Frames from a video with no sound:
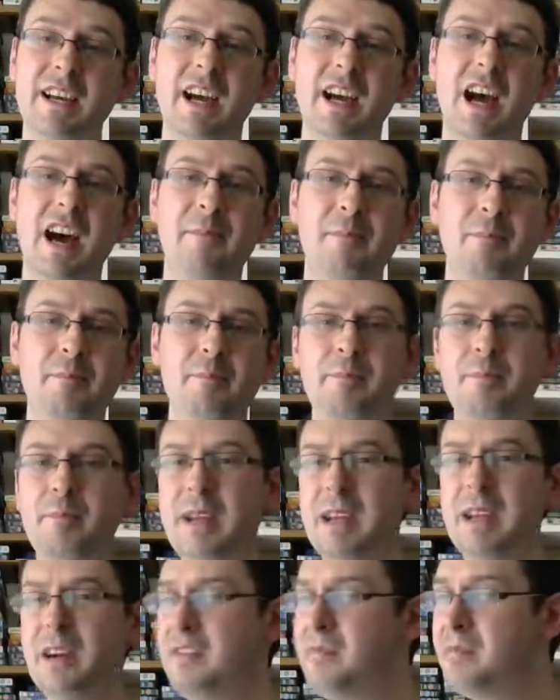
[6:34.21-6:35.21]
a bit
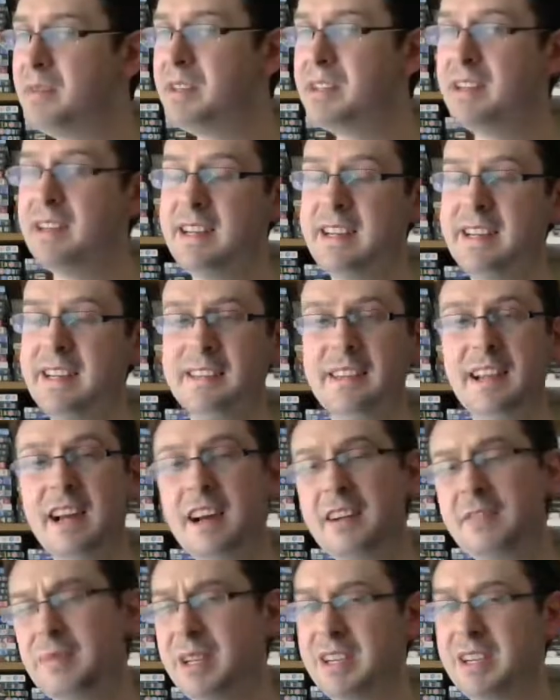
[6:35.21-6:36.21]
obsolete now
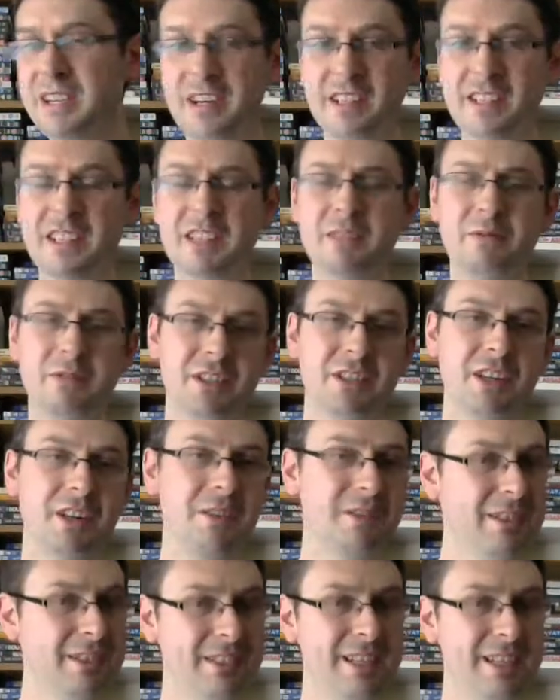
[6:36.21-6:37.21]
because it was so
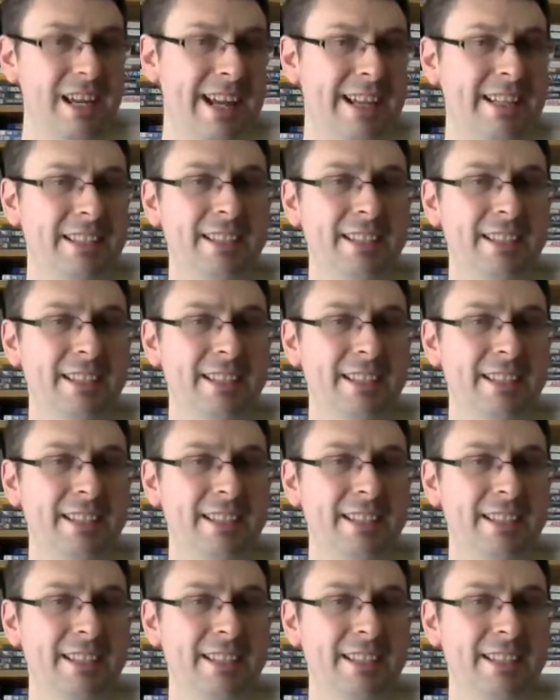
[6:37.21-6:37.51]
contained